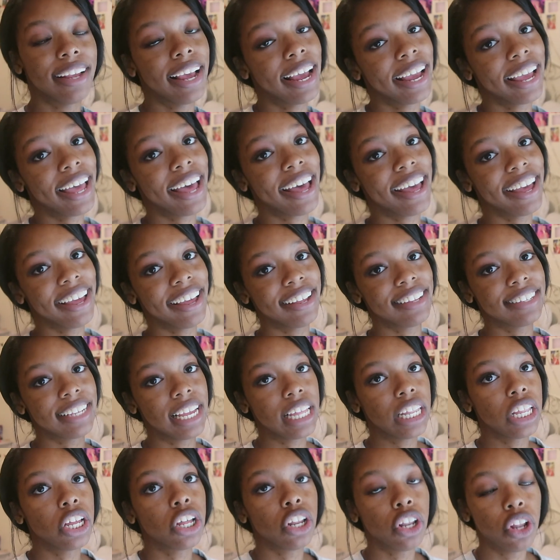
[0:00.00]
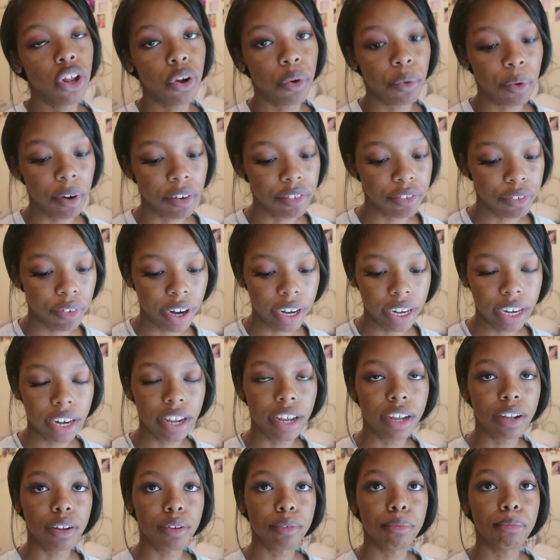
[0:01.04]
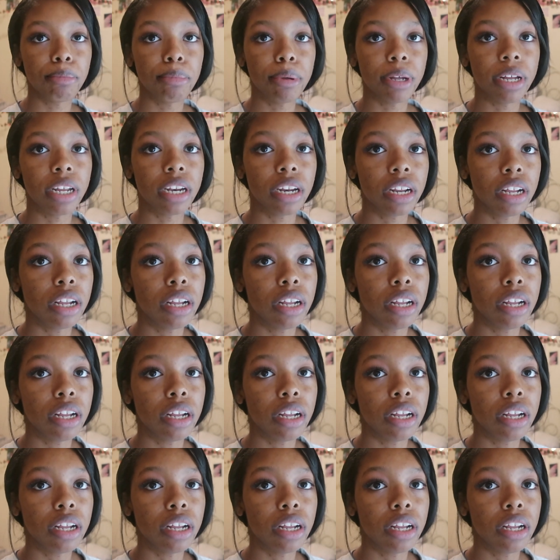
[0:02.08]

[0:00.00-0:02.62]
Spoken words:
Hi, guys. I look a little rough right now, but